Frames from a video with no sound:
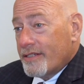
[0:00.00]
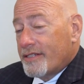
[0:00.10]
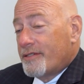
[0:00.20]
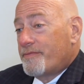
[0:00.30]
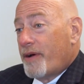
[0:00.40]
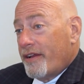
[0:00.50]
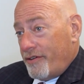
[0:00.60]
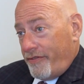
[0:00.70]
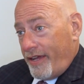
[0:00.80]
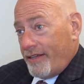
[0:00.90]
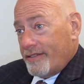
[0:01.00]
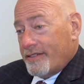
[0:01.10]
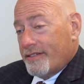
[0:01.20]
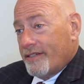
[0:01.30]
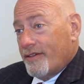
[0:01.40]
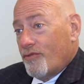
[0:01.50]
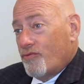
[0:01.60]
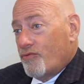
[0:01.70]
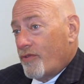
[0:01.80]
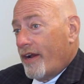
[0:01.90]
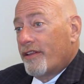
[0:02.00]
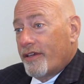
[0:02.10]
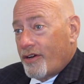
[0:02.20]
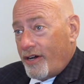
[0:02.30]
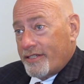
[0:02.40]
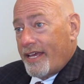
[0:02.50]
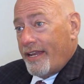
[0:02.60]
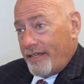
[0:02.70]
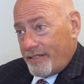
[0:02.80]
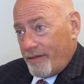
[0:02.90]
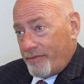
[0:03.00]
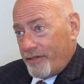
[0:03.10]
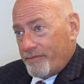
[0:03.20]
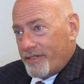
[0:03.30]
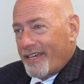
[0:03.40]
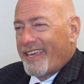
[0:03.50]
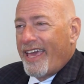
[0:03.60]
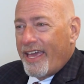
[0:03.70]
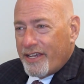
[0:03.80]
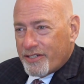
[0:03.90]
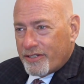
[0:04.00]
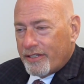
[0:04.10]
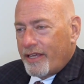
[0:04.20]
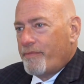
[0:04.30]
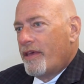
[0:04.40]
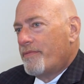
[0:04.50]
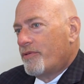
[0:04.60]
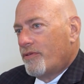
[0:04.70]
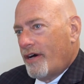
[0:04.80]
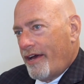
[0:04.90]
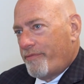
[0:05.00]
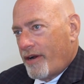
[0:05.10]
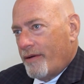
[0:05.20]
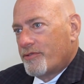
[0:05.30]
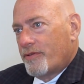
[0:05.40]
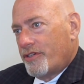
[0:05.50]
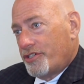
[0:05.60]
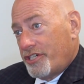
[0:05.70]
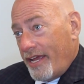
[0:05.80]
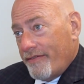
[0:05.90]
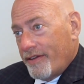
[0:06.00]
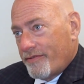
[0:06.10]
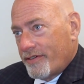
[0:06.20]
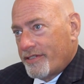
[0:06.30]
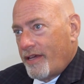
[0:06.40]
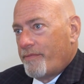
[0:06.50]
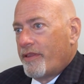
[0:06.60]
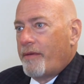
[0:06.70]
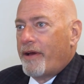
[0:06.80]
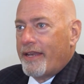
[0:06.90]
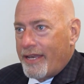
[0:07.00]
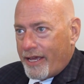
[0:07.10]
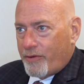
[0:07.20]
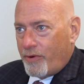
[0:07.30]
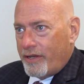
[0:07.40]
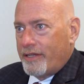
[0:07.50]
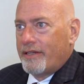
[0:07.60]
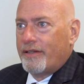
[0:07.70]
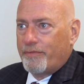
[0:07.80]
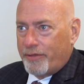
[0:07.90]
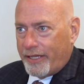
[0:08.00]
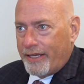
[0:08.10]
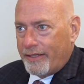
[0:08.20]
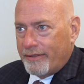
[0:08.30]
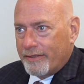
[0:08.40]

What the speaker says: Spider veins rarely cause any symptoms. Occasionally, people will have problems when they're shaving, for example. They might nick one and it'll bleed